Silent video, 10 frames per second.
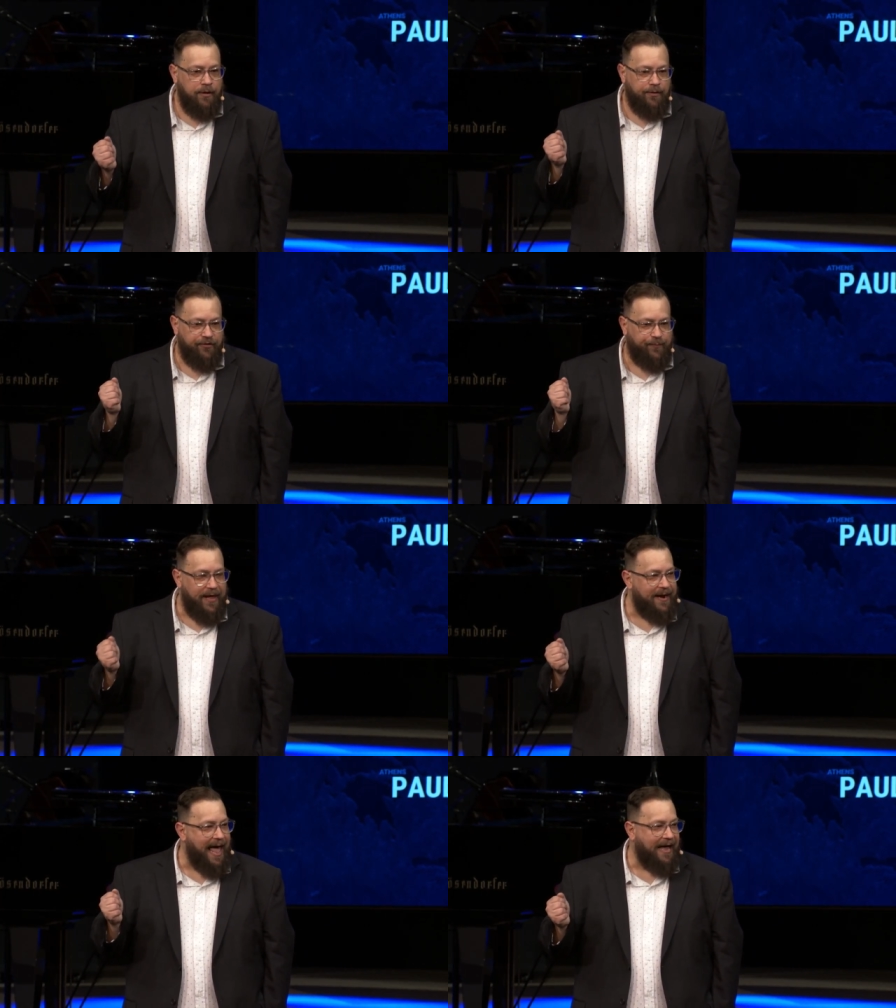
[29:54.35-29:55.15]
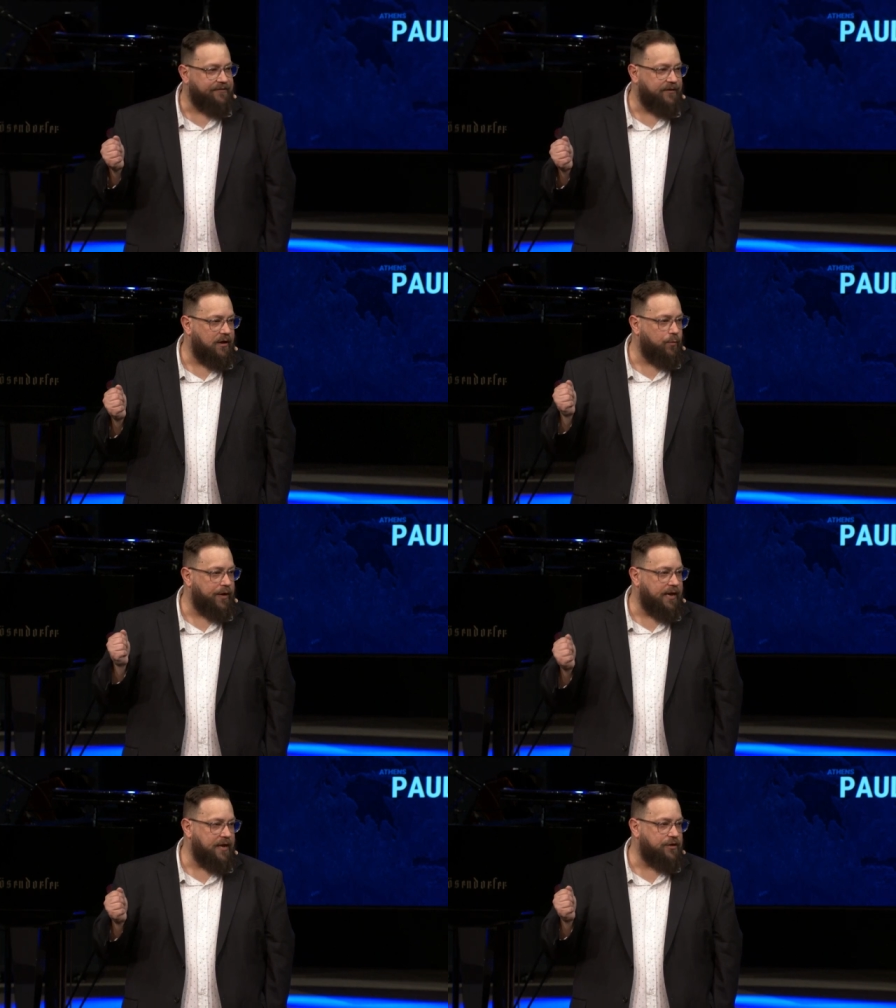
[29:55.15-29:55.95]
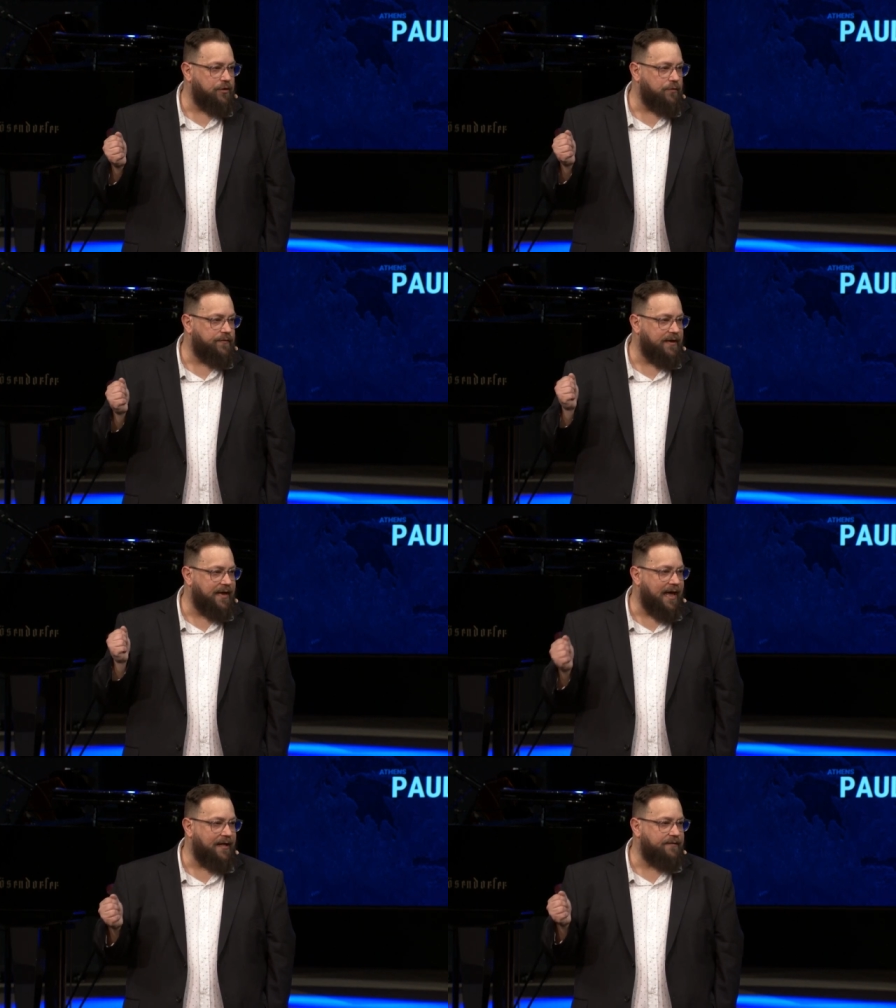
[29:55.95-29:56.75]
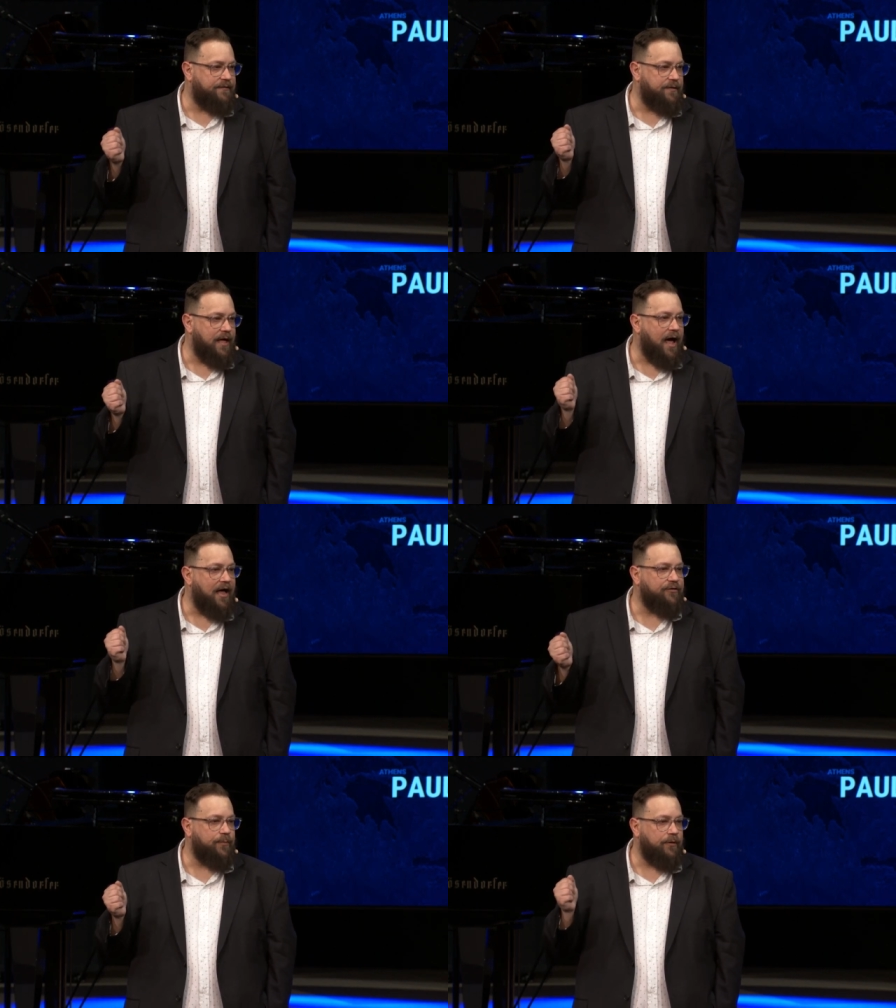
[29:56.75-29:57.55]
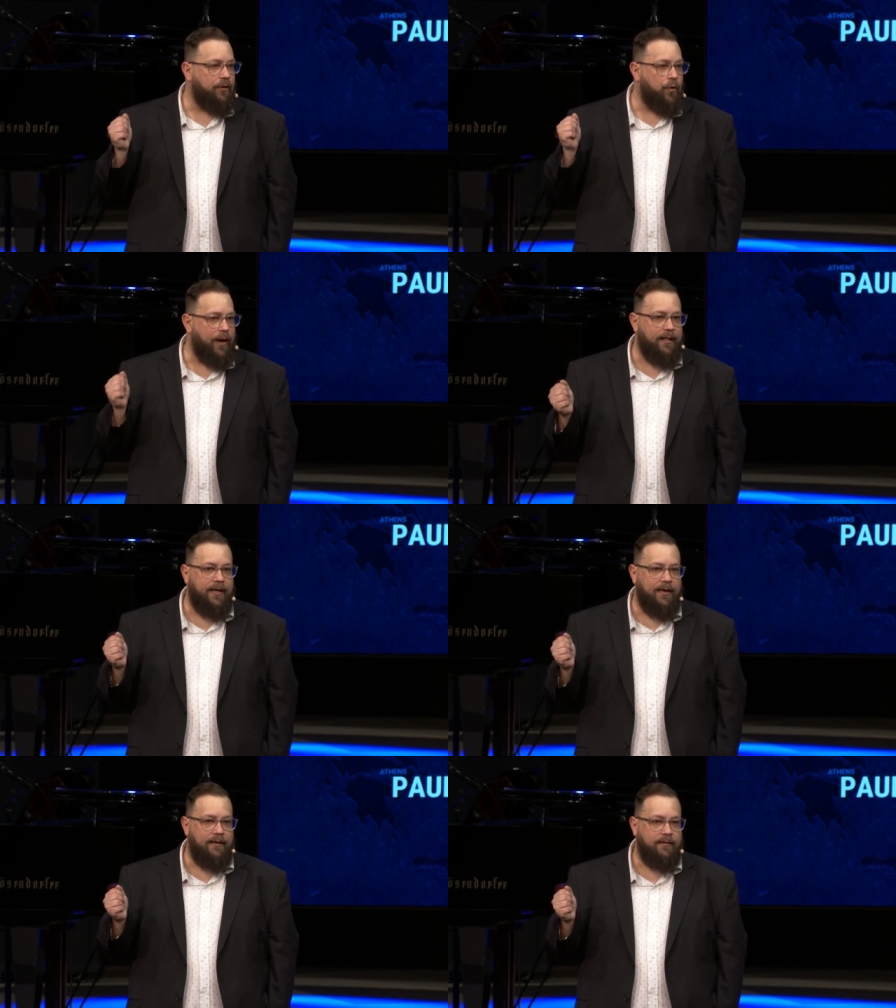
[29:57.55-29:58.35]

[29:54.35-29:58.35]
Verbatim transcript: there's been an accident. We need you to get to the hospital quickly.